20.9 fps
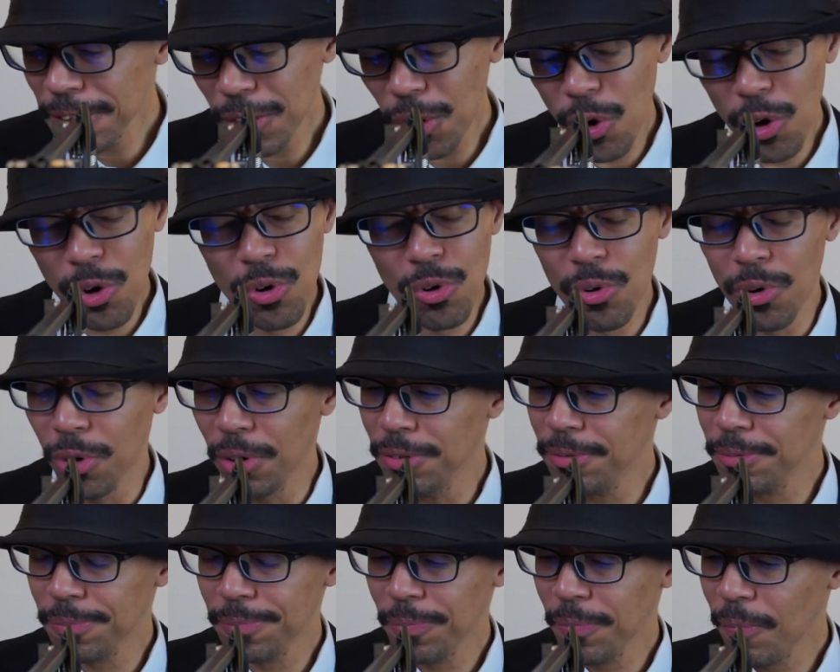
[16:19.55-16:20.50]
Ooh.
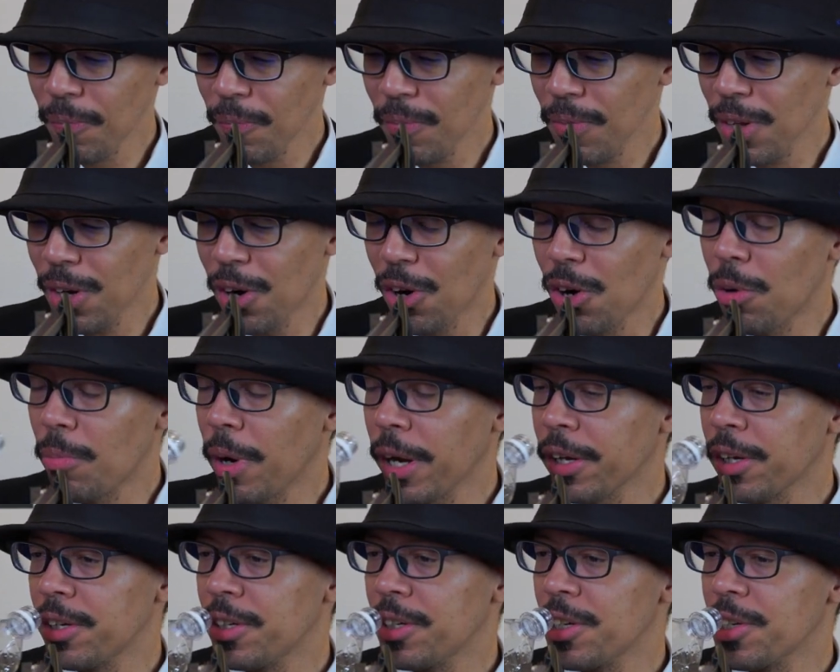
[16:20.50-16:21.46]
Oh my
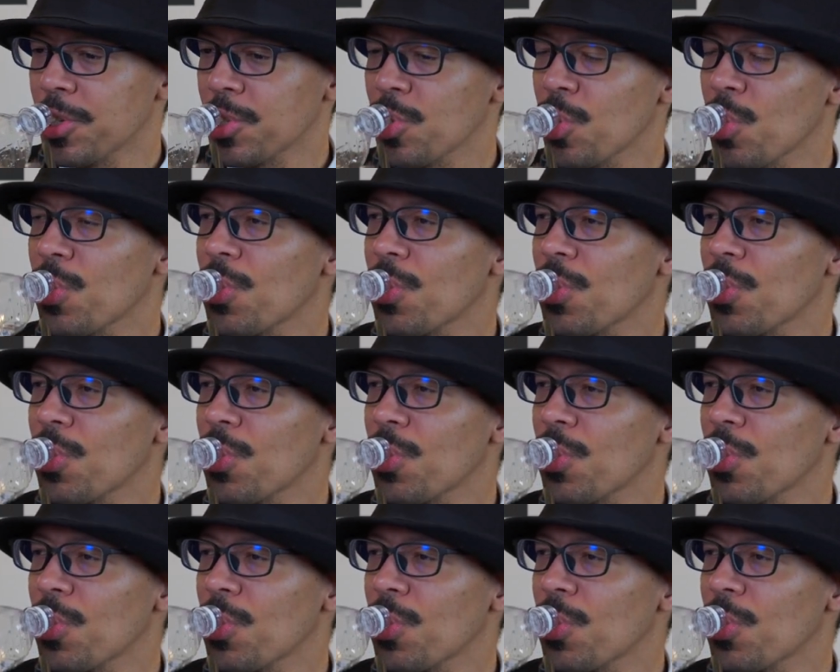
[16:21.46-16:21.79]
goodness.